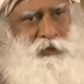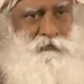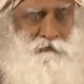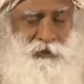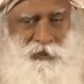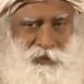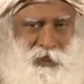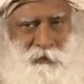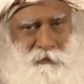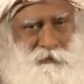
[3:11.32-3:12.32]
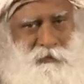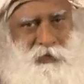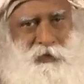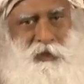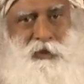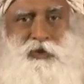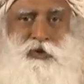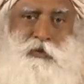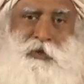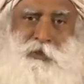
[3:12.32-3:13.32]
The first time that
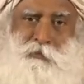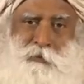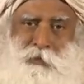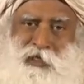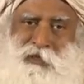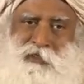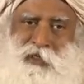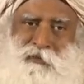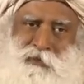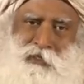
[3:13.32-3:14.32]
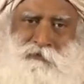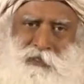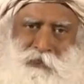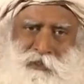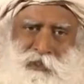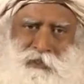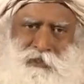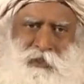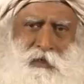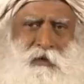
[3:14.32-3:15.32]
so many people can think for themselves.